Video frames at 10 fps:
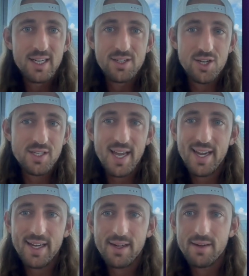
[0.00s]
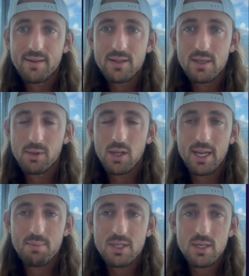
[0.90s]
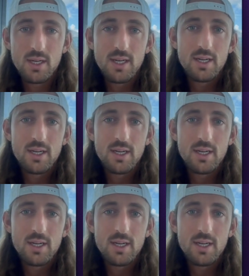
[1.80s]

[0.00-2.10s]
just taking some clips,